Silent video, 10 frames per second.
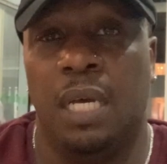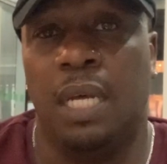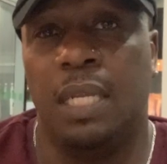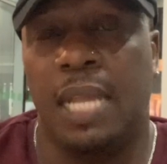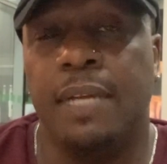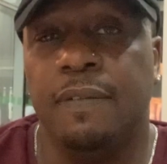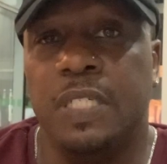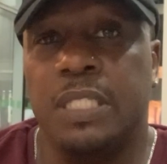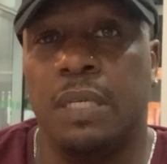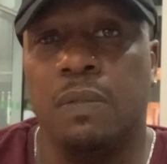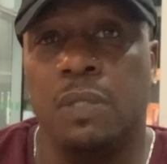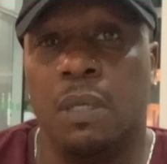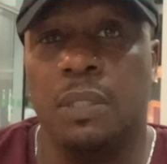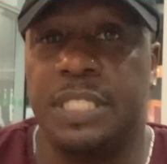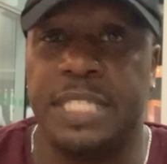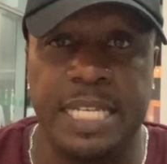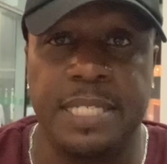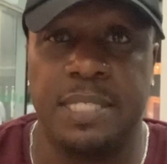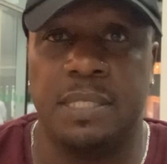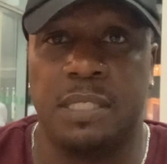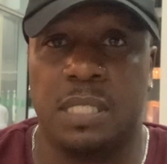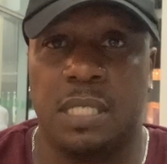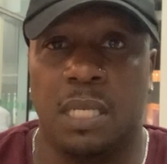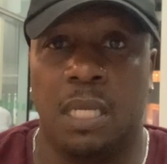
A lot of us don't know the seasons.